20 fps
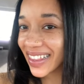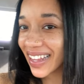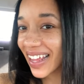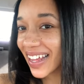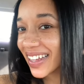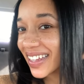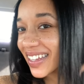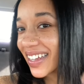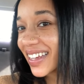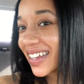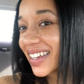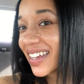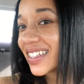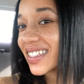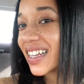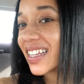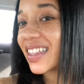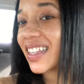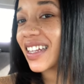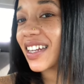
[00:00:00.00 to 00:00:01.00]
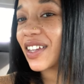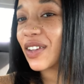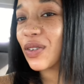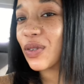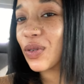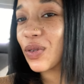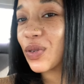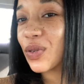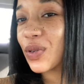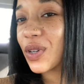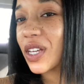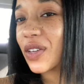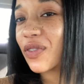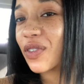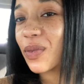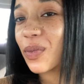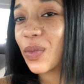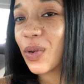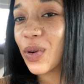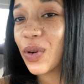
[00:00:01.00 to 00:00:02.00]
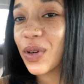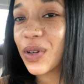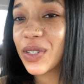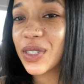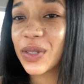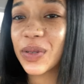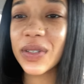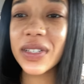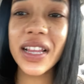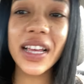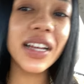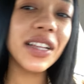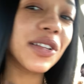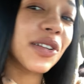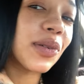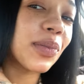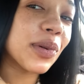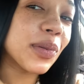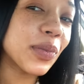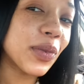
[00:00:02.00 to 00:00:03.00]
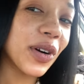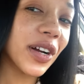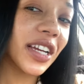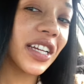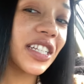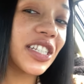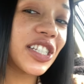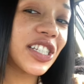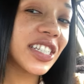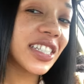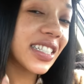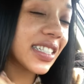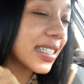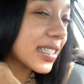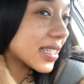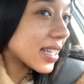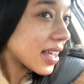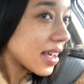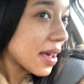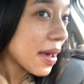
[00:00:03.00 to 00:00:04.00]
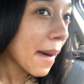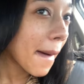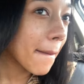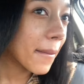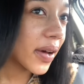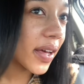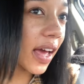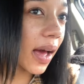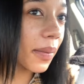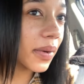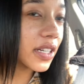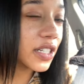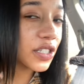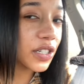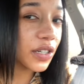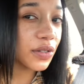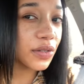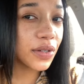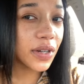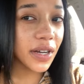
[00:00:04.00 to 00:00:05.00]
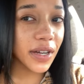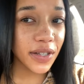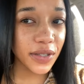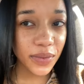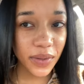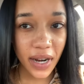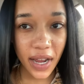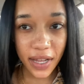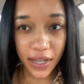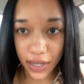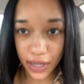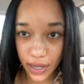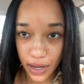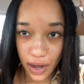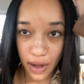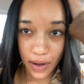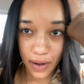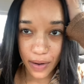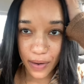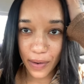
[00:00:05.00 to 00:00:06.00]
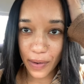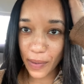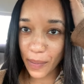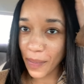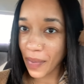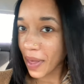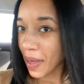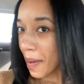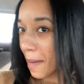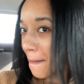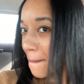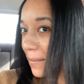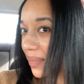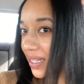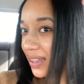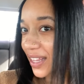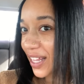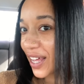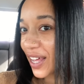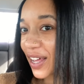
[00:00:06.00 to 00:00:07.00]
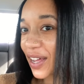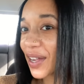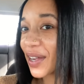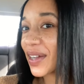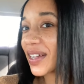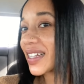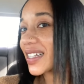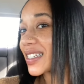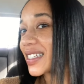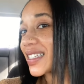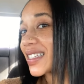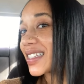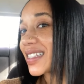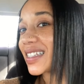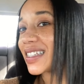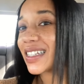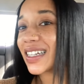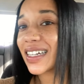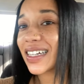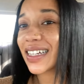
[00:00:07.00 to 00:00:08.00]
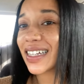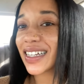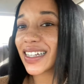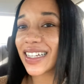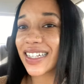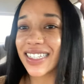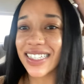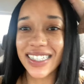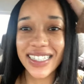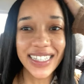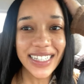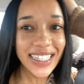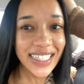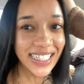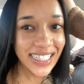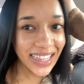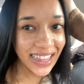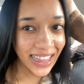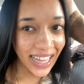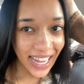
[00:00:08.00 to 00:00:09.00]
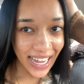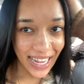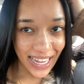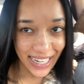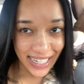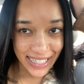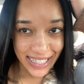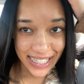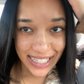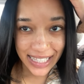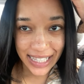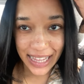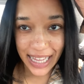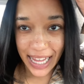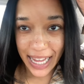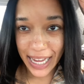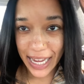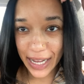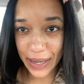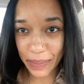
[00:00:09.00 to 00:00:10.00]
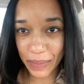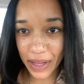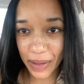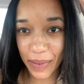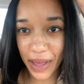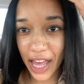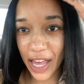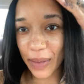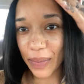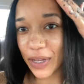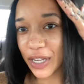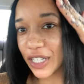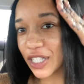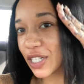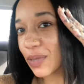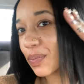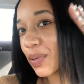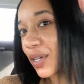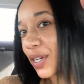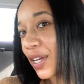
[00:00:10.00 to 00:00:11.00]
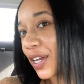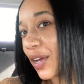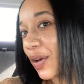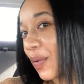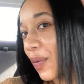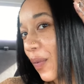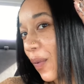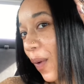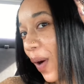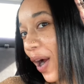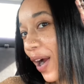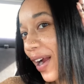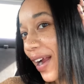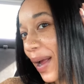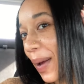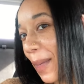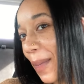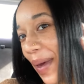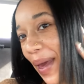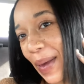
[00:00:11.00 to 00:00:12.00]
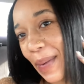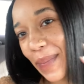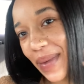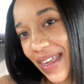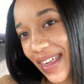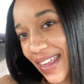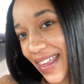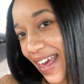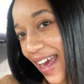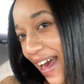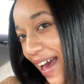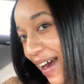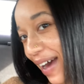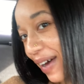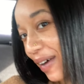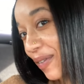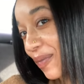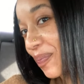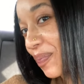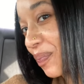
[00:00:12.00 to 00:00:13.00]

Like, yes, and then it grew even more, so it's like a little bit more inches. But yeah, I'm gonna show you guys when I get home. But the hair is done. She slayed and slayed me, baby. She put in work, baby. Yeah.